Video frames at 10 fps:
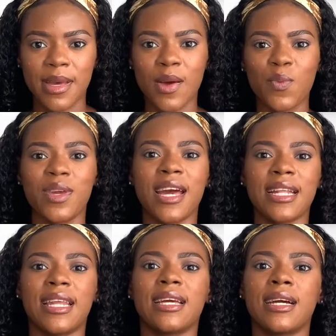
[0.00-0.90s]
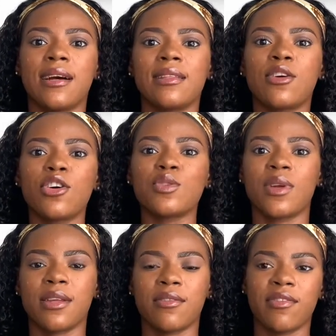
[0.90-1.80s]
We had like, the course we
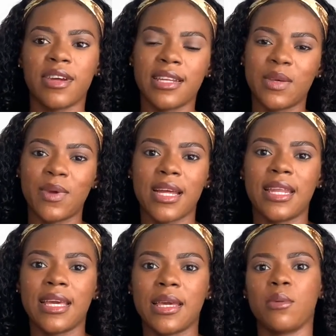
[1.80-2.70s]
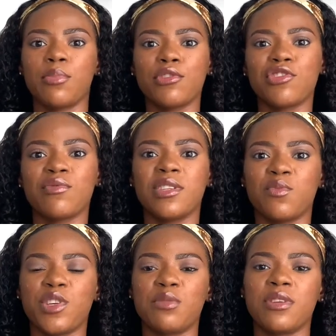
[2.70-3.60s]
had on Friday, we had like a post reading,
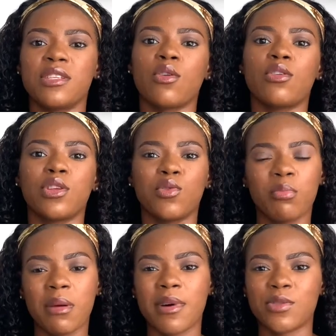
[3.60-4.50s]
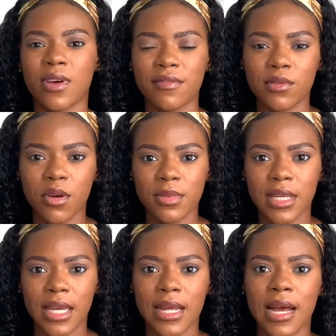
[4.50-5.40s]
which means all the group members will have to come
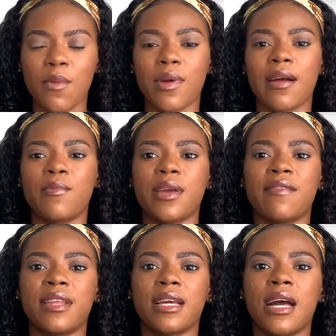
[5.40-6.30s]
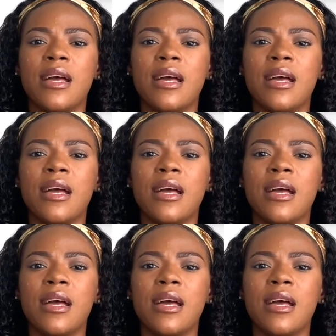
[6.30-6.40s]
together, and we have like,